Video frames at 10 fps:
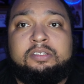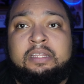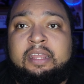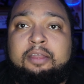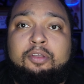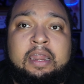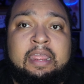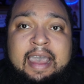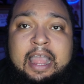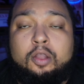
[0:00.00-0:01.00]
and then you got a
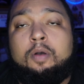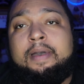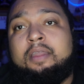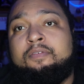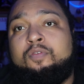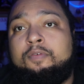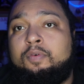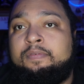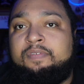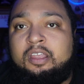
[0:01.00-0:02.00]
guy going back and forth
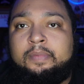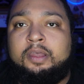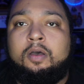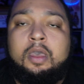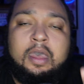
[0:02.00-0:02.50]
with a female.